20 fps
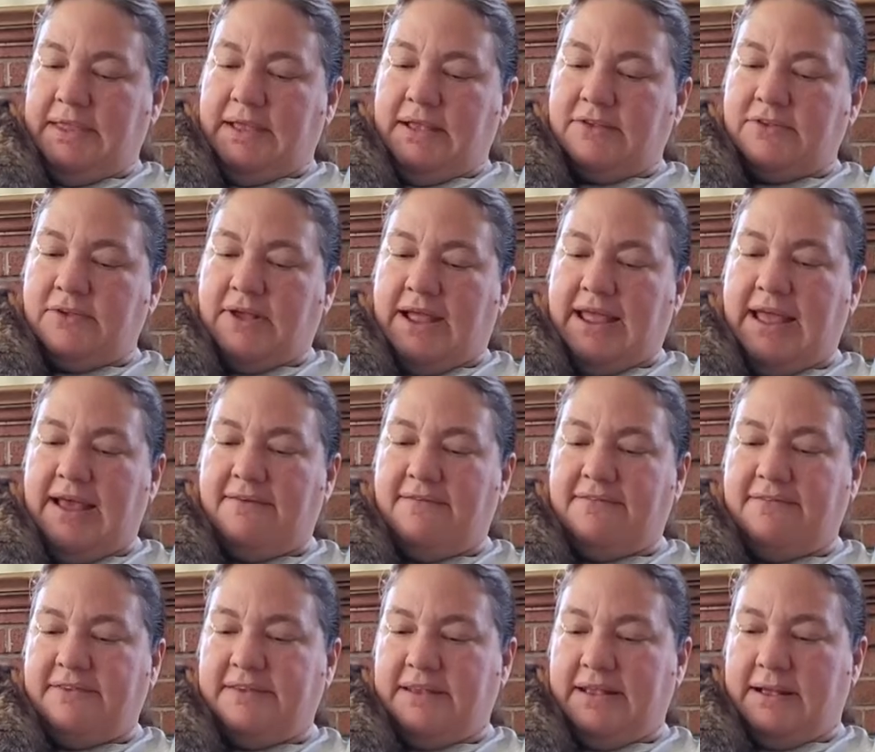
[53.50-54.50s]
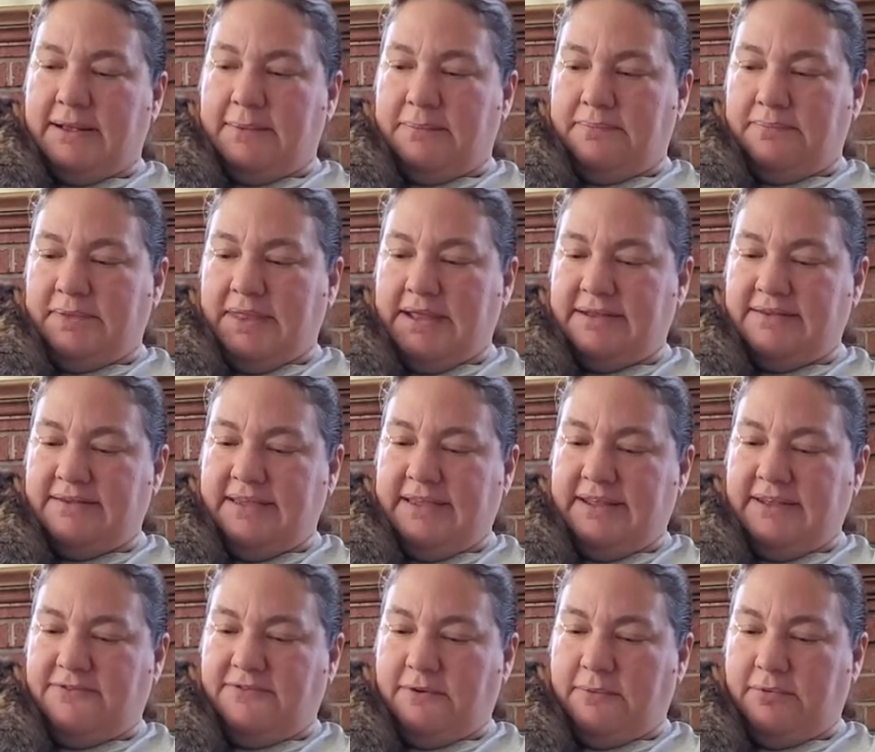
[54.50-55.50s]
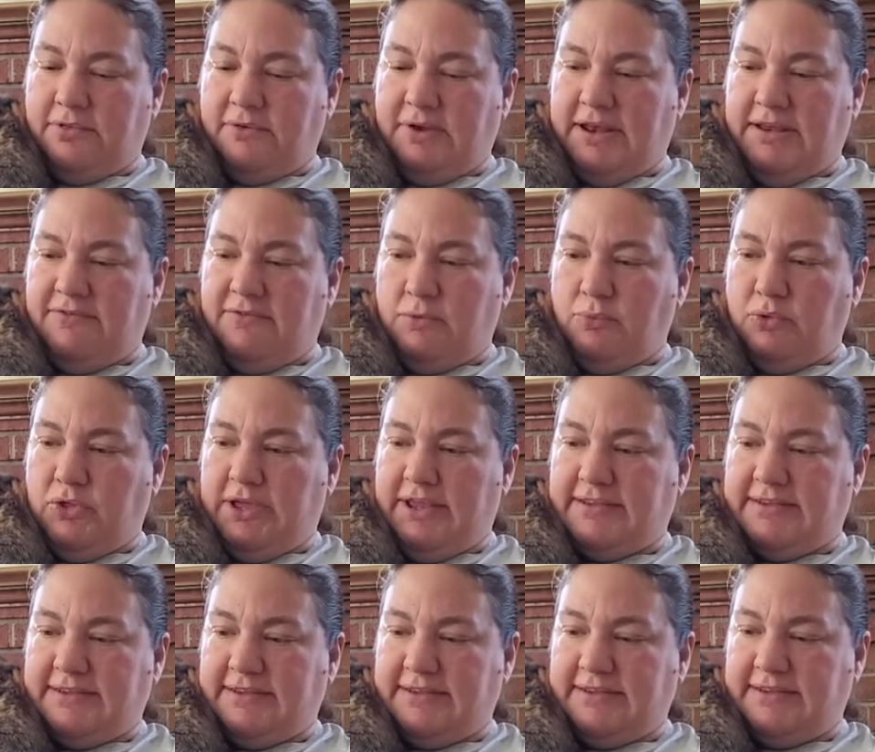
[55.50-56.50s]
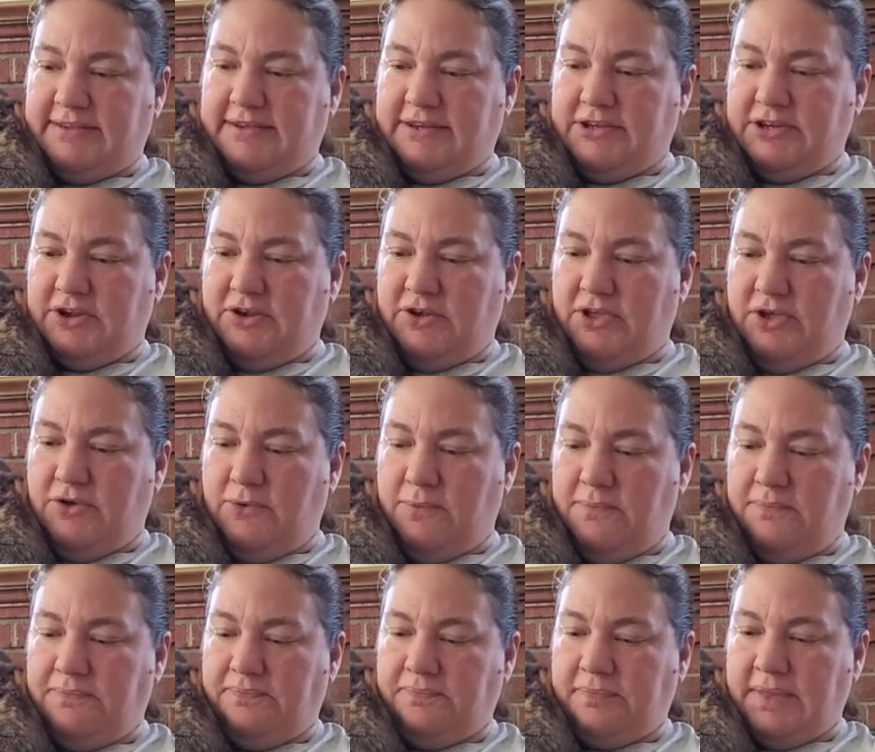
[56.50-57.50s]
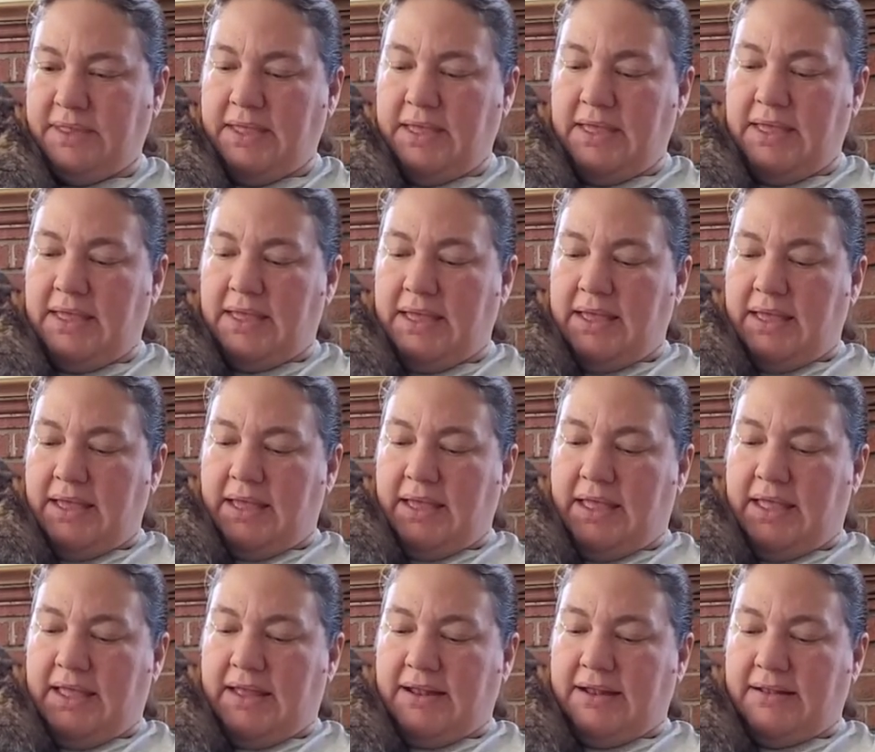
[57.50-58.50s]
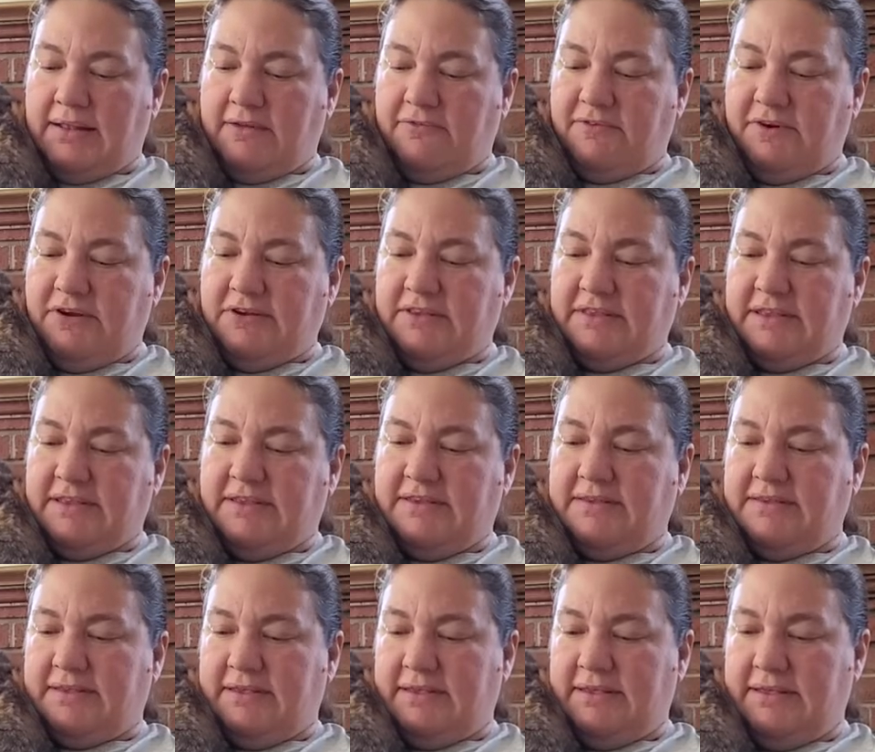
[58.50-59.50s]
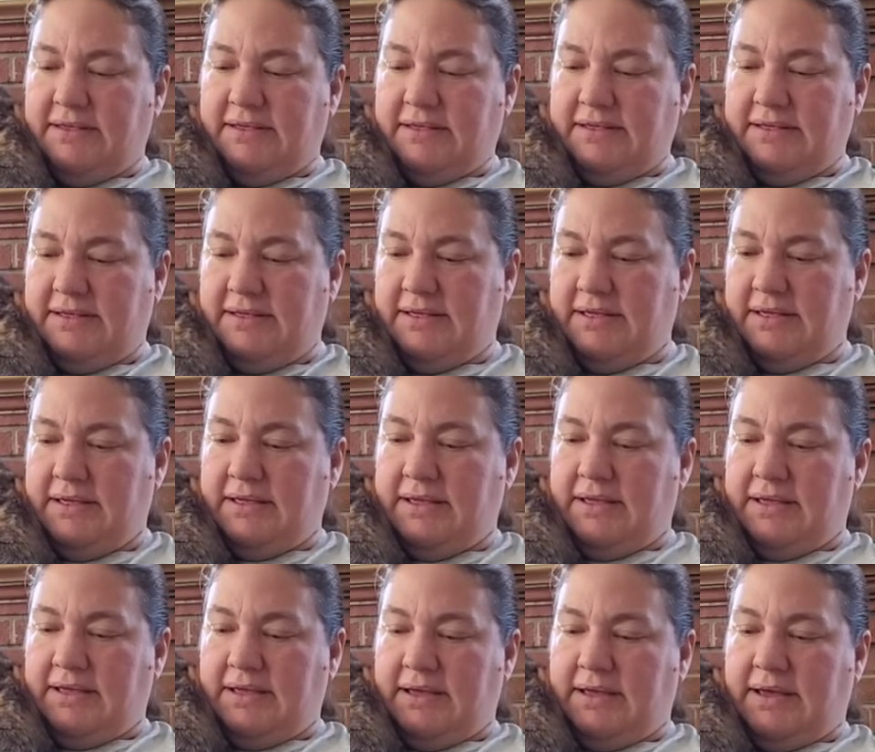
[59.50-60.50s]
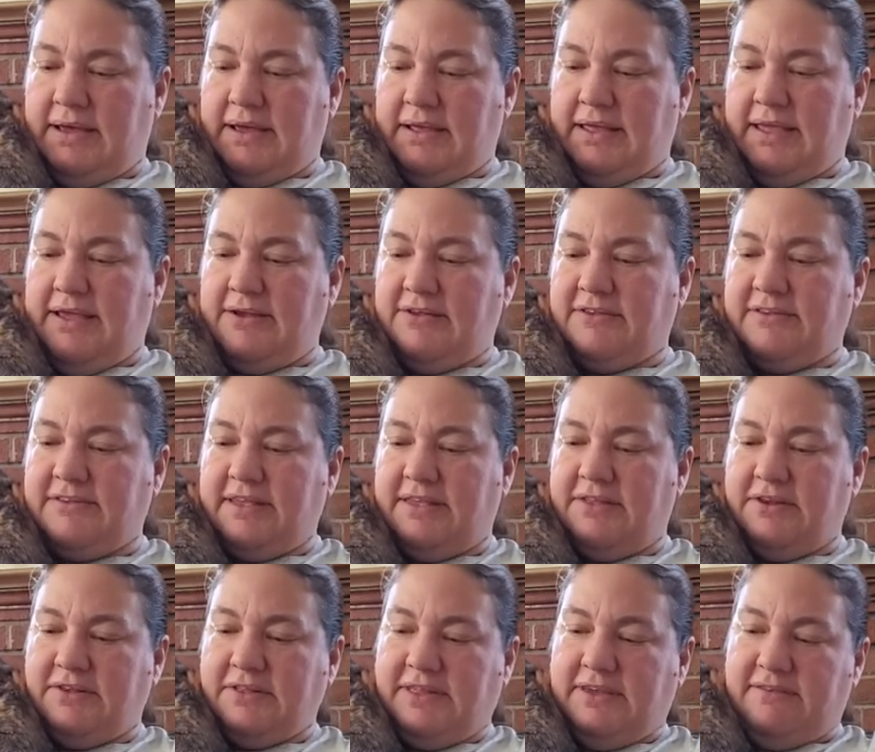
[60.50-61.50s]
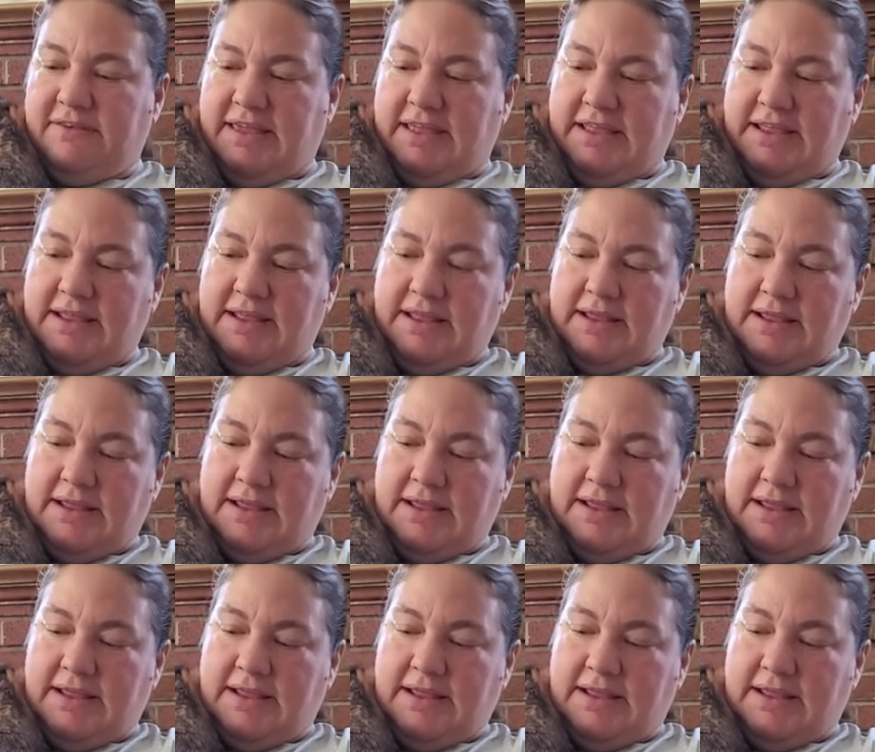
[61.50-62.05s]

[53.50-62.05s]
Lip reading: So I have seeds from 3 different places to show you, and the first is Gail's Southern Living.